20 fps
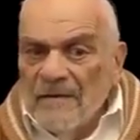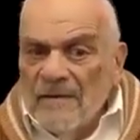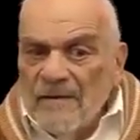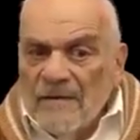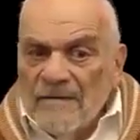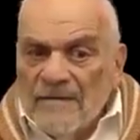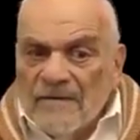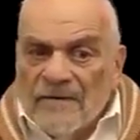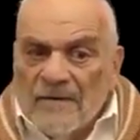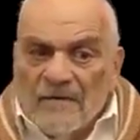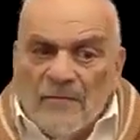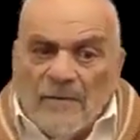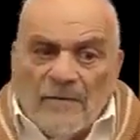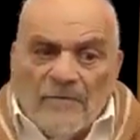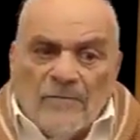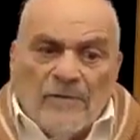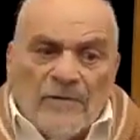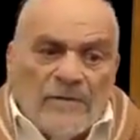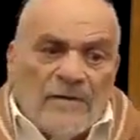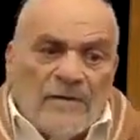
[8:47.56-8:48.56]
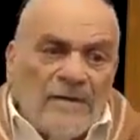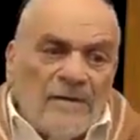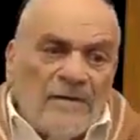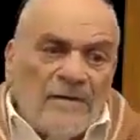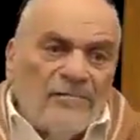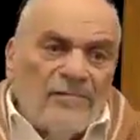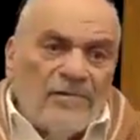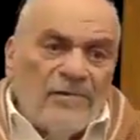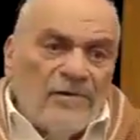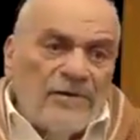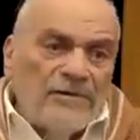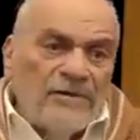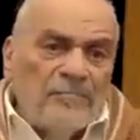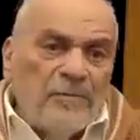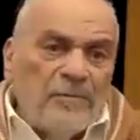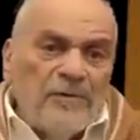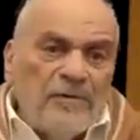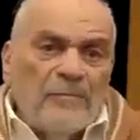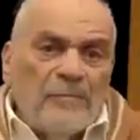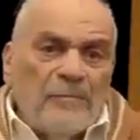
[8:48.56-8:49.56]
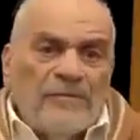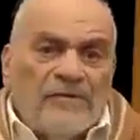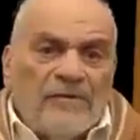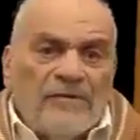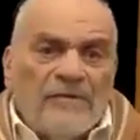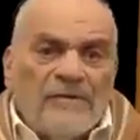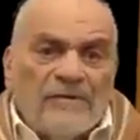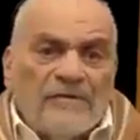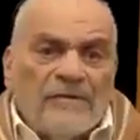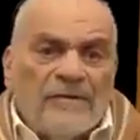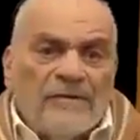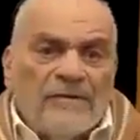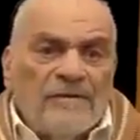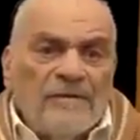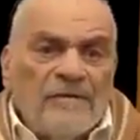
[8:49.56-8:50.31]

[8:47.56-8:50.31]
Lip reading: so we're working at cross purposes.